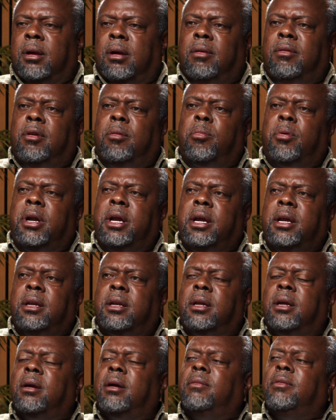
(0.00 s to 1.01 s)

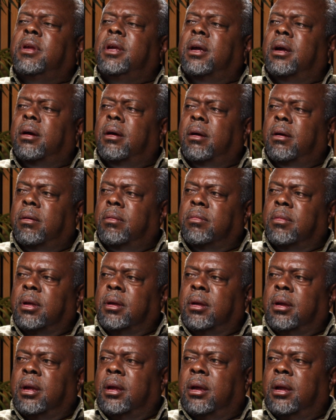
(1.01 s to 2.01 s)
breeding, of the
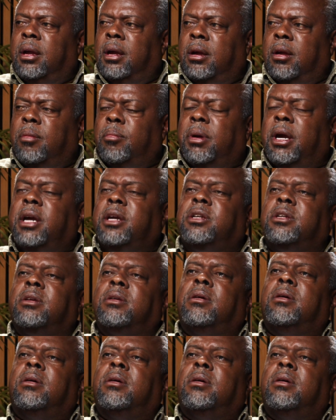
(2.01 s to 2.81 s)
incubation,